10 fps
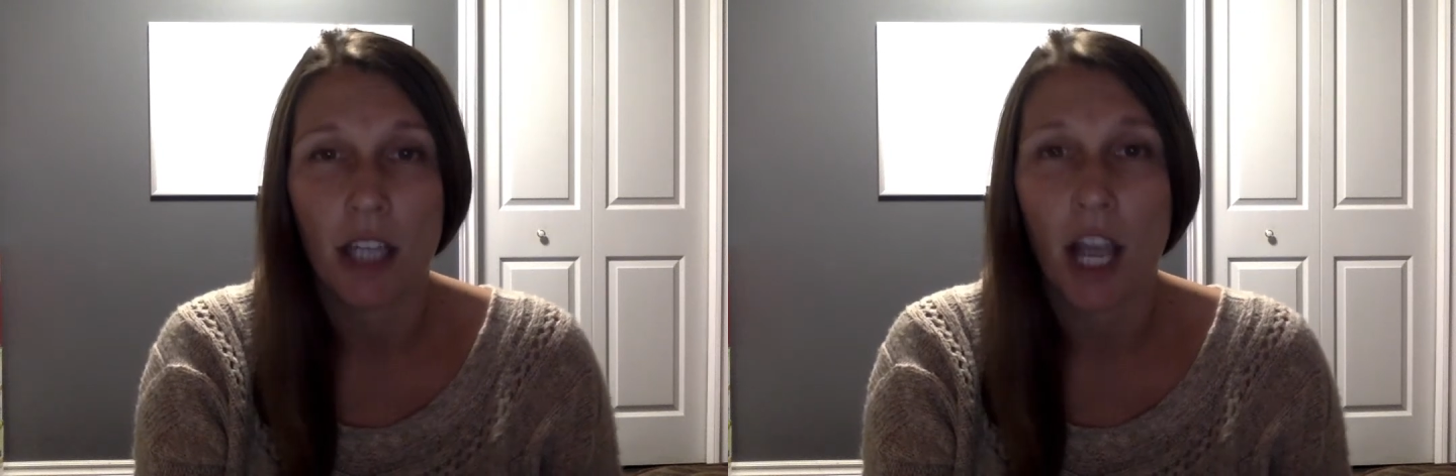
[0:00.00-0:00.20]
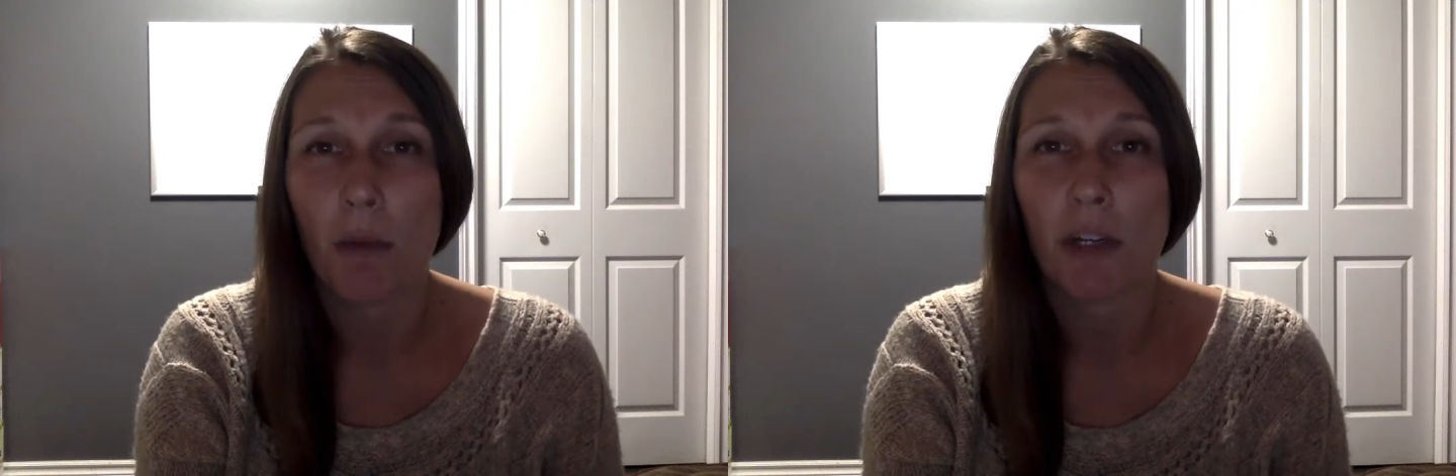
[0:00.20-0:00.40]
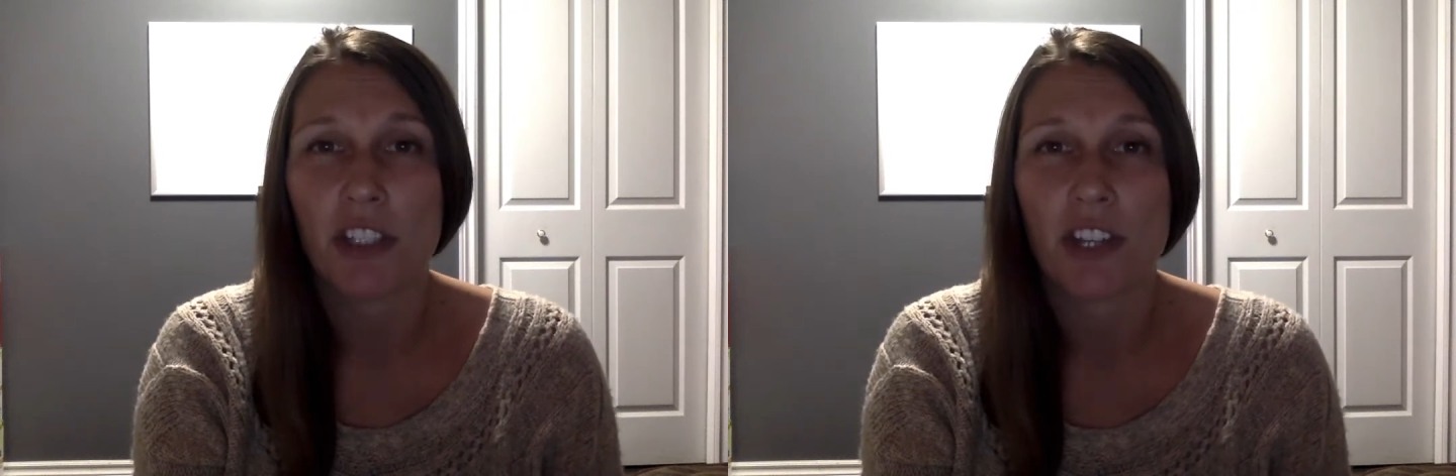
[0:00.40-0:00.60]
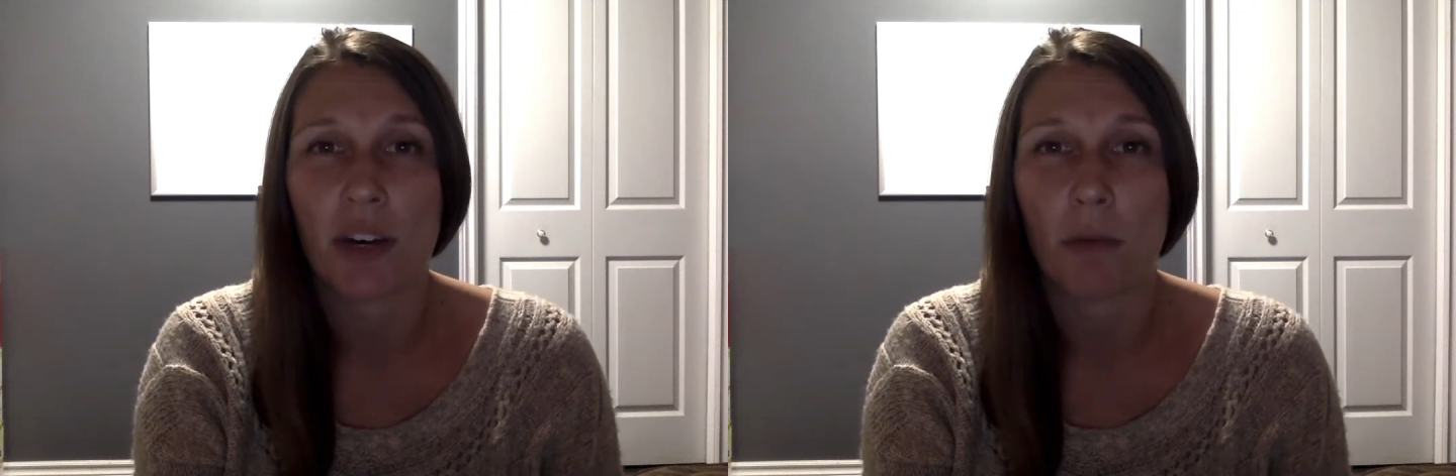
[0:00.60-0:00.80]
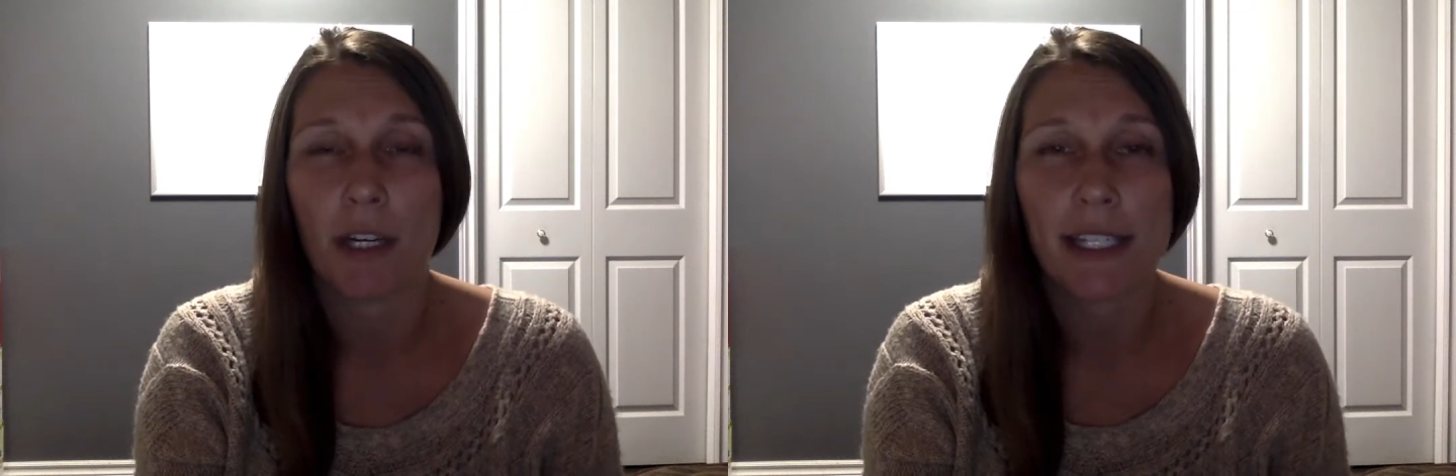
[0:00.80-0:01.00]
I want to share
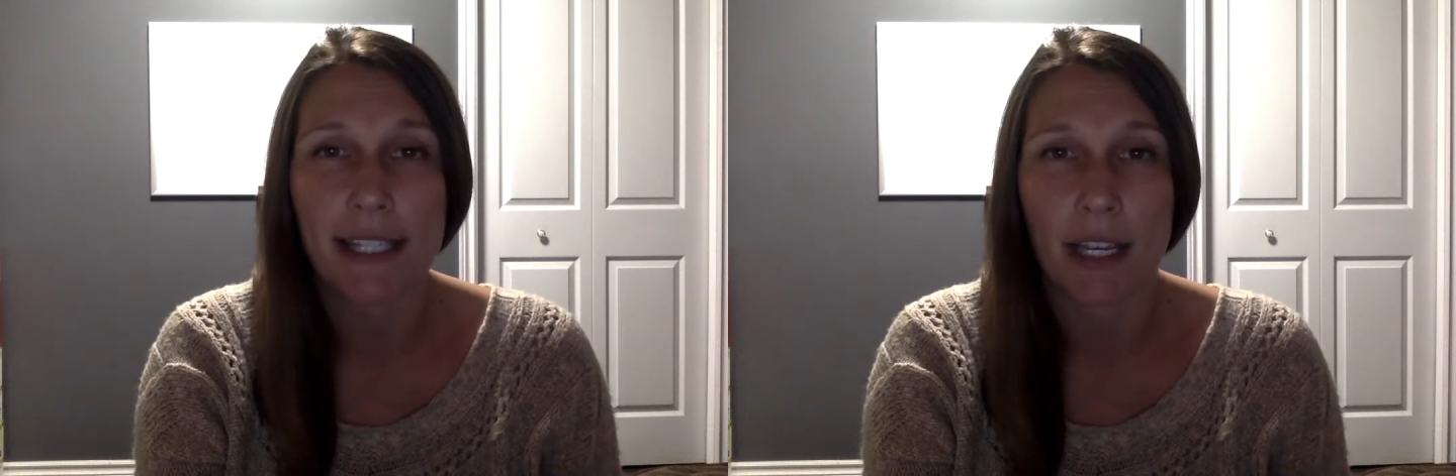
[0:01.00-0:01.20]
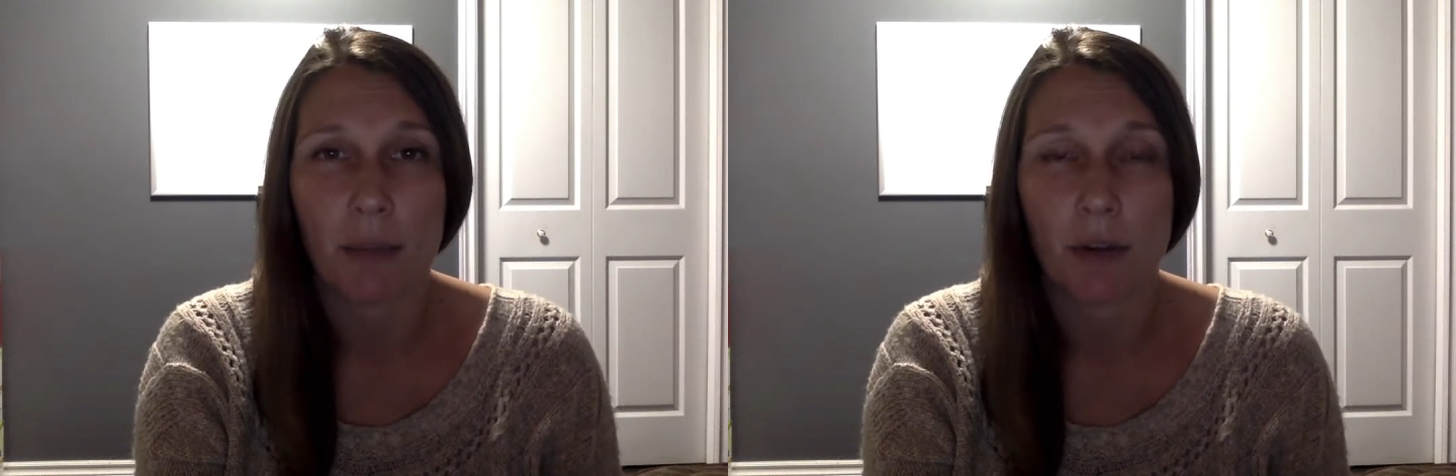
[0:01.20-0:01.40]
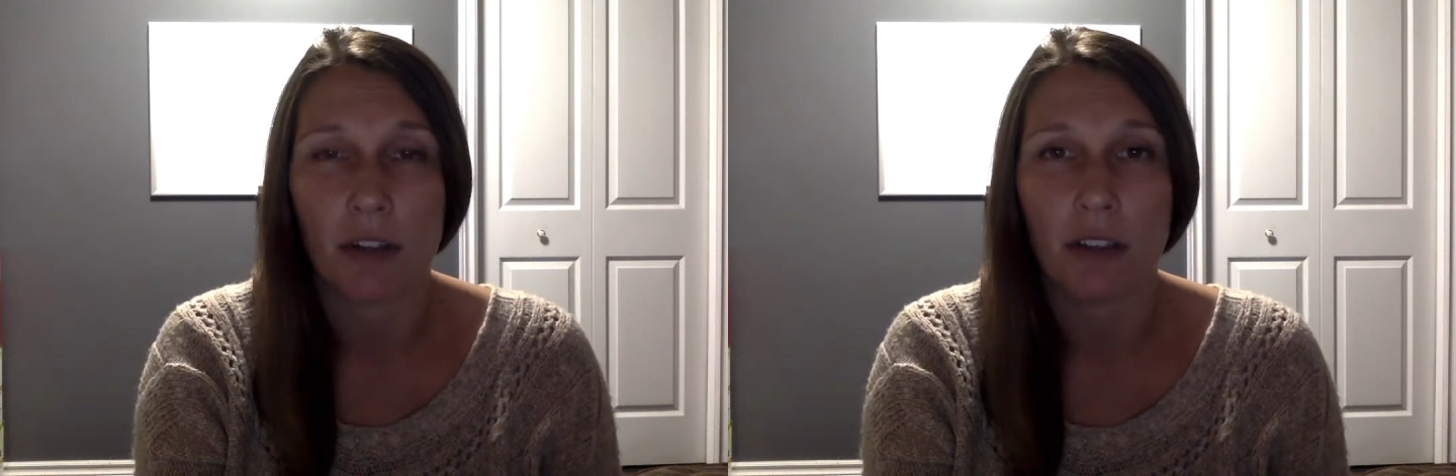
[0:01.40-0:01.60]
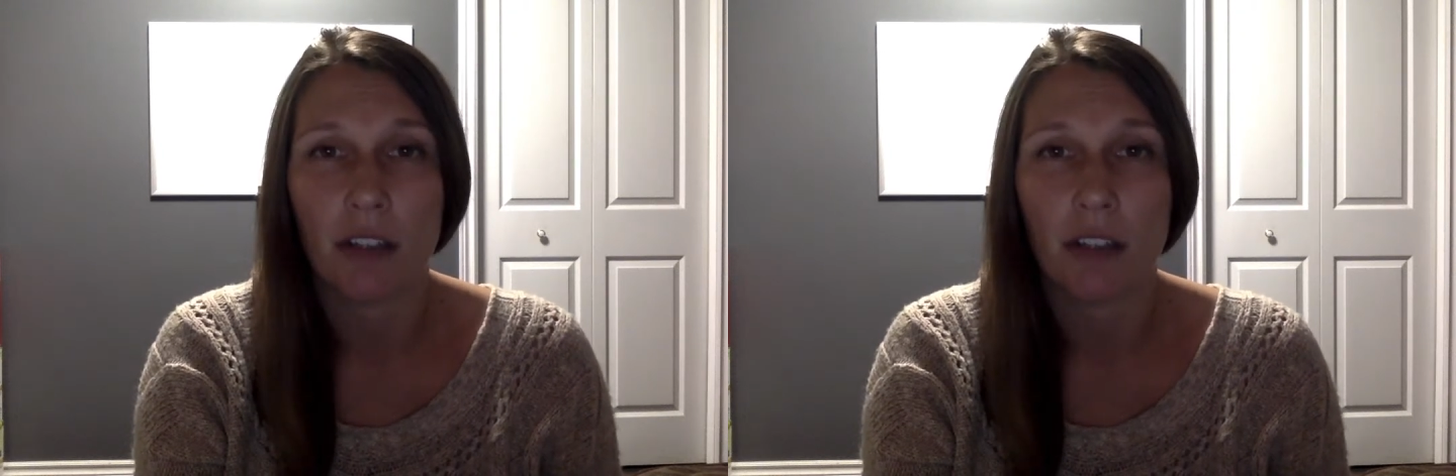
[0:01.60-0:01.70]
one example